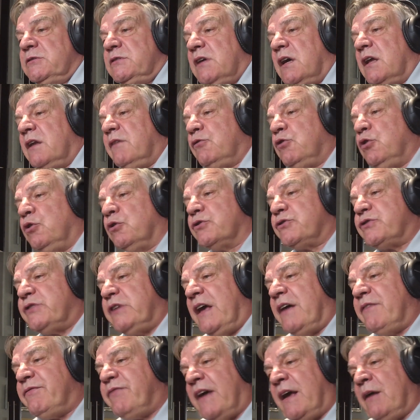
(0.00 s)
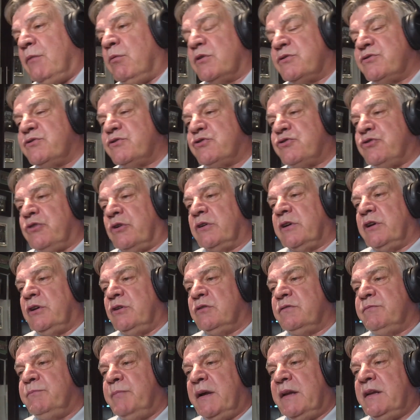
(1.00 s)
And of course, the FA wasn't strong
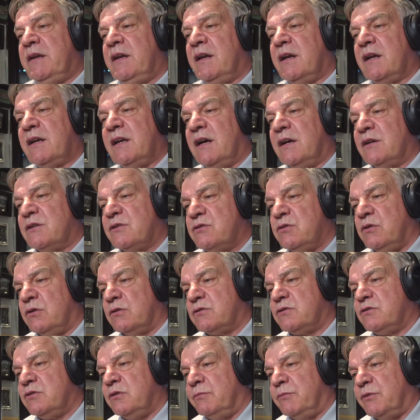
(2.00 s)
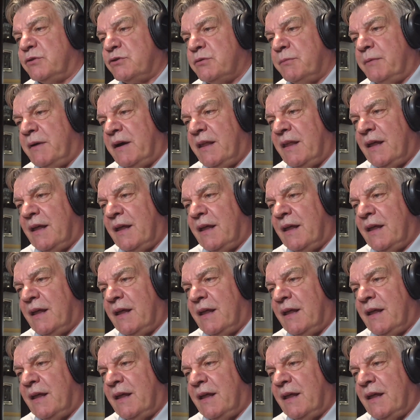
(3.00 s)
enough, Ben, and I can't talk too much about